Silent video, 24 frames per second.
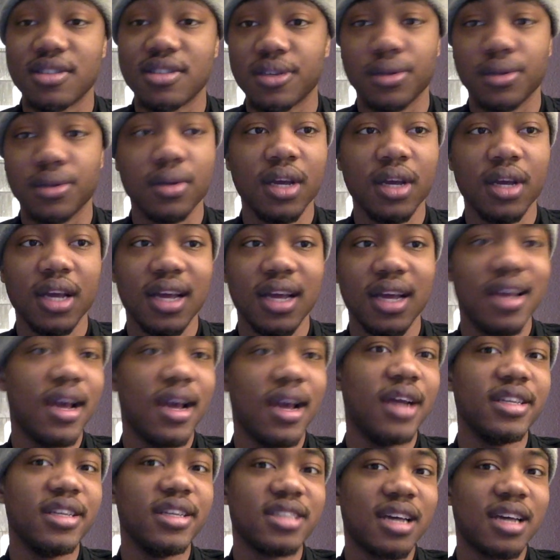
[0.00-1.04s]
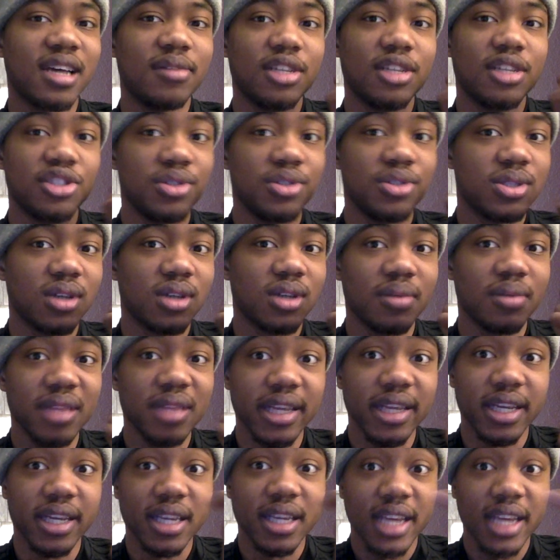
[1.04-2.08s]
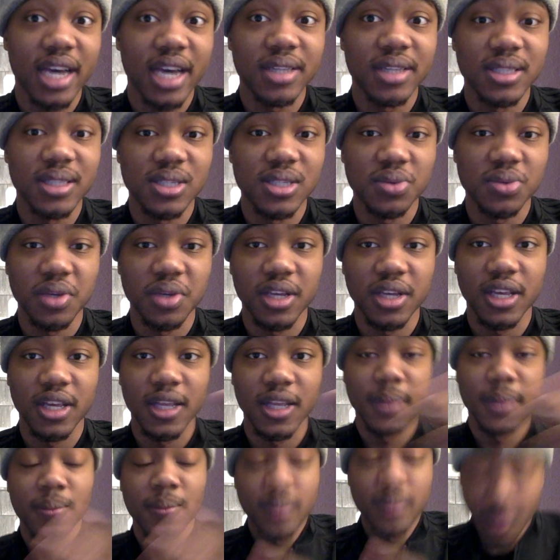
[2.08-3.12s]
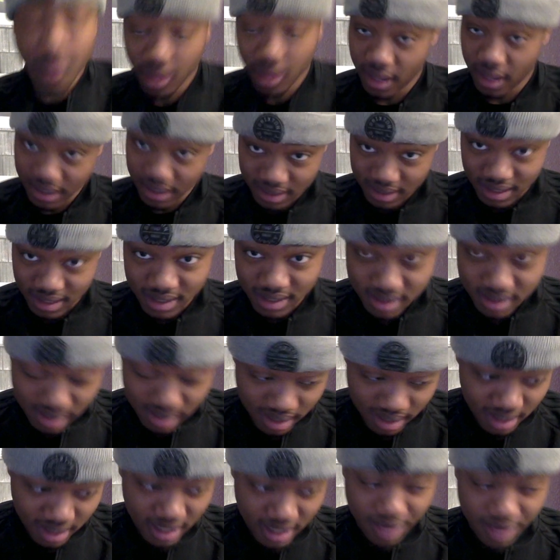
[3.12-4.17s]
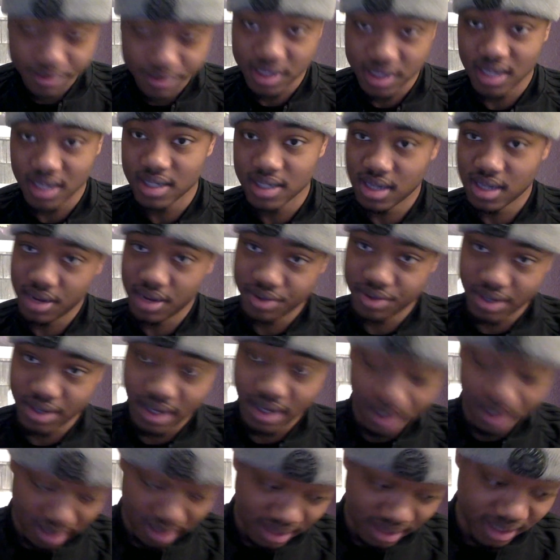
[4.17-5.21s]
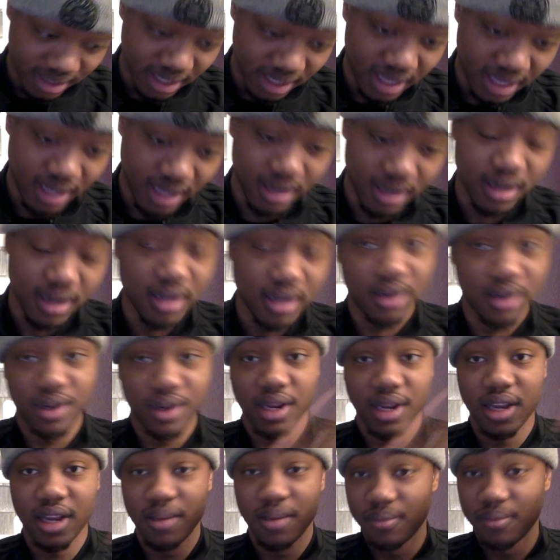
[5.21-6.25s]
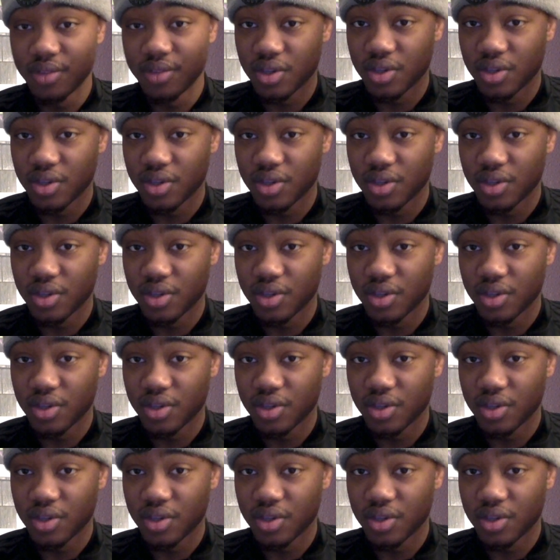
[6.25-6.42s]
So anytime that you saw me looking down this weekend like this, it was because I was trying to listen in on him.